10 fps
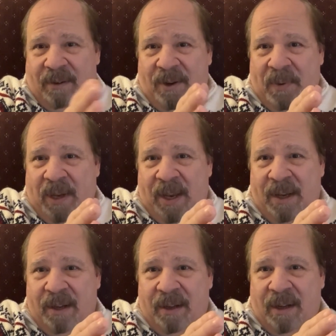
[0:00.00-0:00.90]

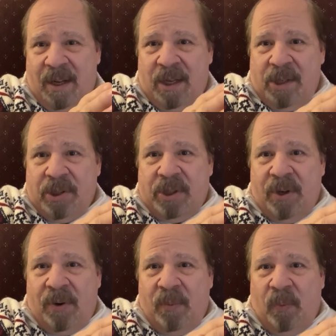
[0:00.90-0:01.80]
Okay.
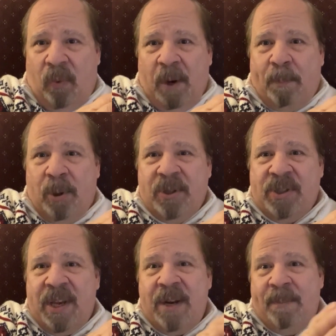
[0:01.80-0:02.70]
So what
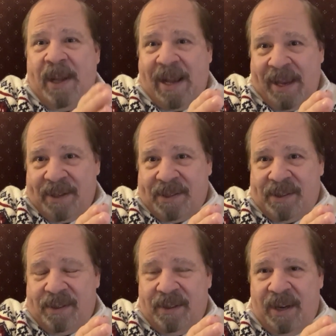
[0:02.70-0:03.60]
percent
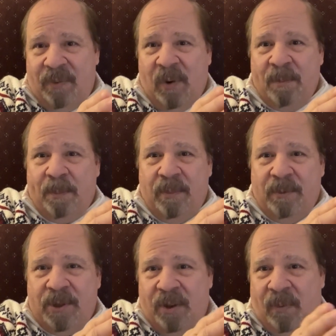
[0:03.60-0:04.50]
biased, and what
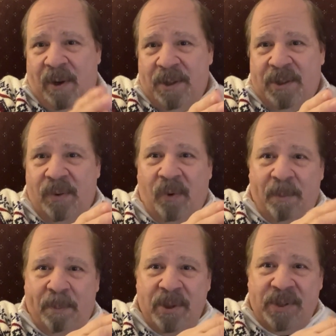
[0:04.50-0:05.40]
to the ones, and
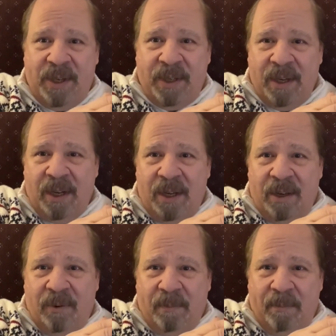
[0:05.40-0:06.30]
what percent
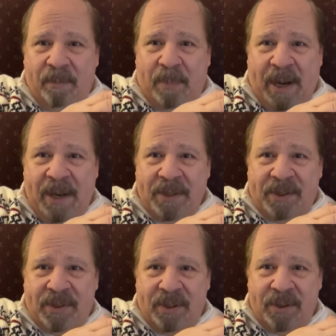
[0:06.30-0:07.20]

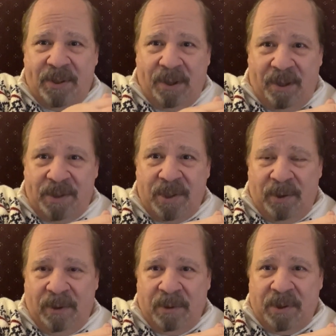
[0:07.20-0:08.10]
biased to the
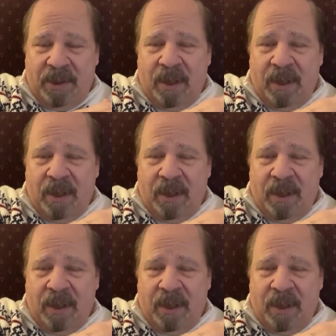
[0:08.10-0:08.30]
zeros.